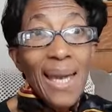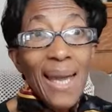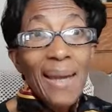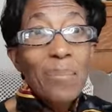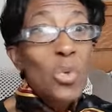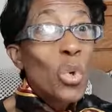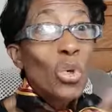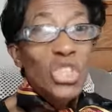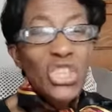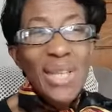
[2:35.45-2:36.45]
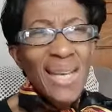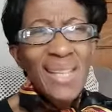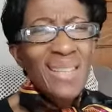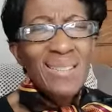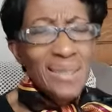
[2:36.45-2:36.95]
notion that
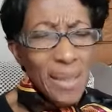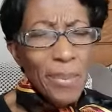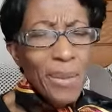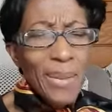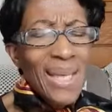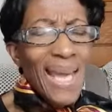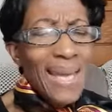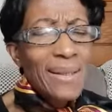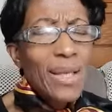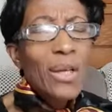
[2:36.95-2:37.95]
it cooked up in my head.